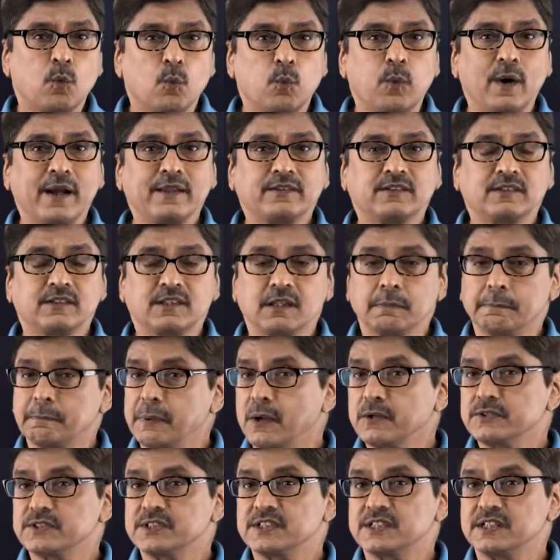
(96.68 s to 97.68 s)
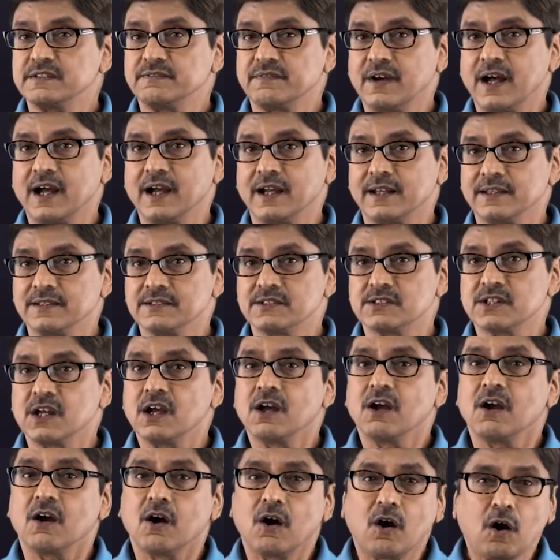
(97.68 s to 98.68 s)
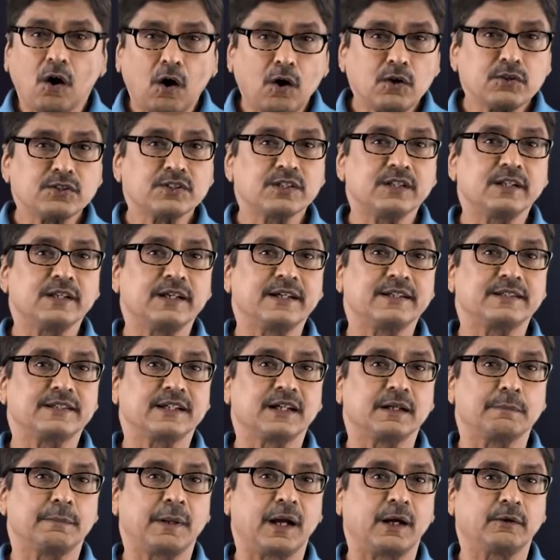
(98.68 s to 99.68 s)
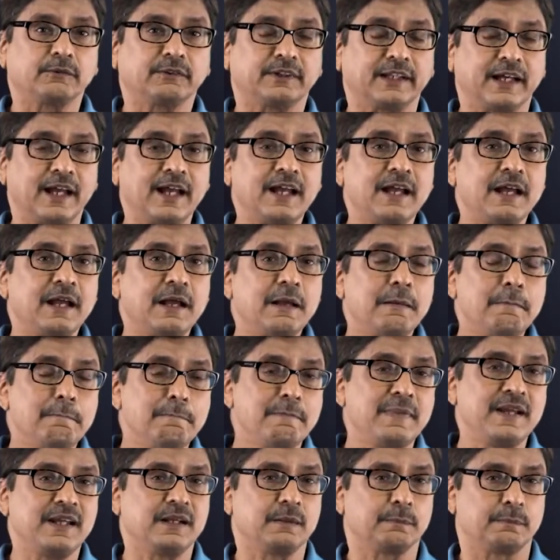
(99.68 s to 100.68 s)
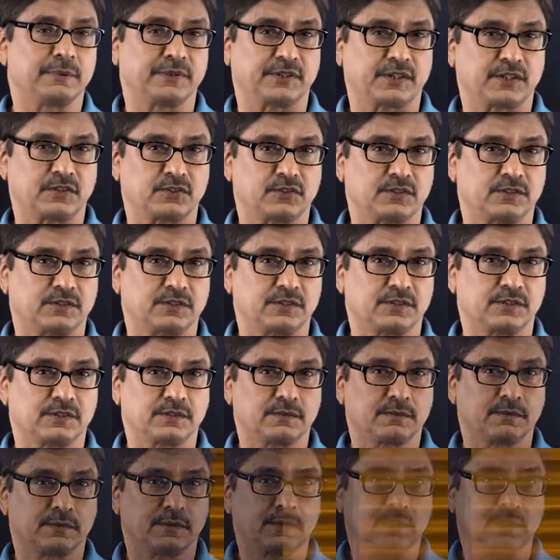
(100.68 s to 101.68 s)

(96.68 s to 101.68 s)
with the positive ions oscillating about their mean positions.